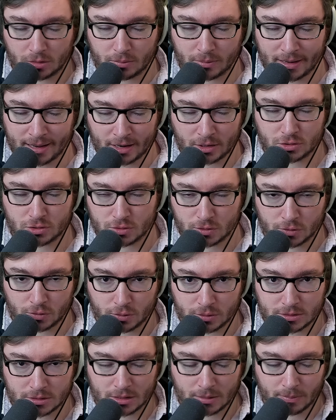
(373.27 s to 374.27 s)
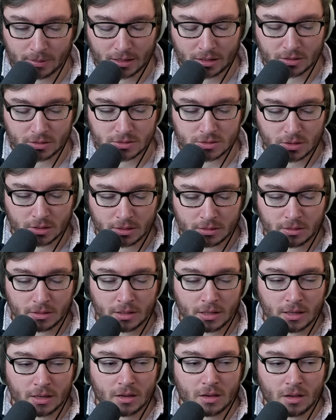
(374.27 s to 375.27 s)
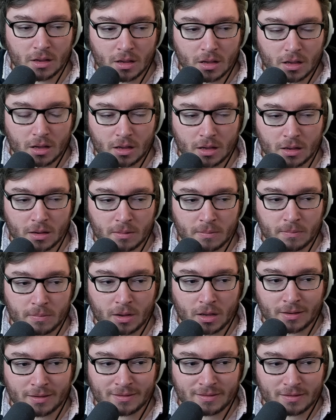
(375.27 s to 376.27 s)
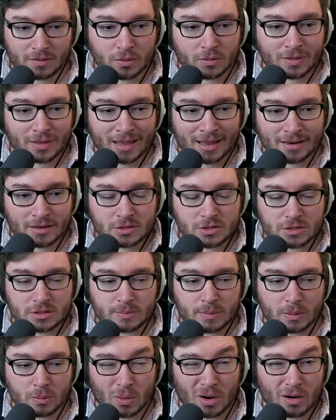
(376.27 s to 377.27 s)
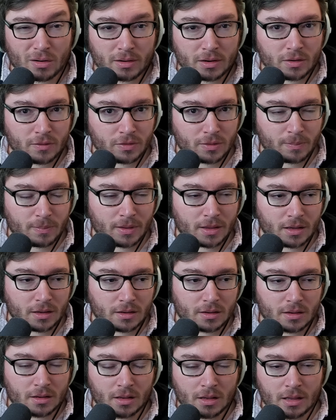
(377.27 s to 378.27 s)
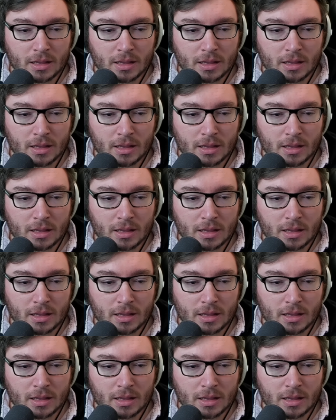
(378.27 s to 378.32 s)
actual thoughts and opinions on it. But until then, just be wary of the pick.